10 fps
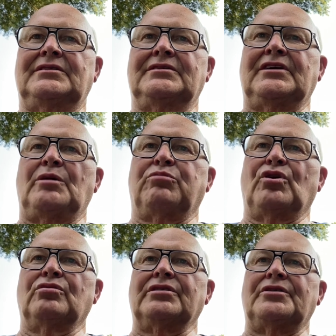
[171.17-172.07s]
Then a
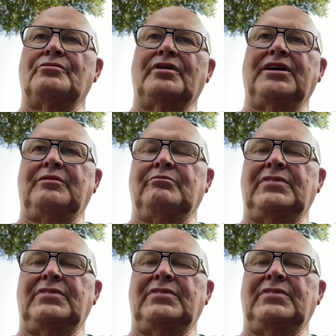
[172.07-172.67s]
broken dream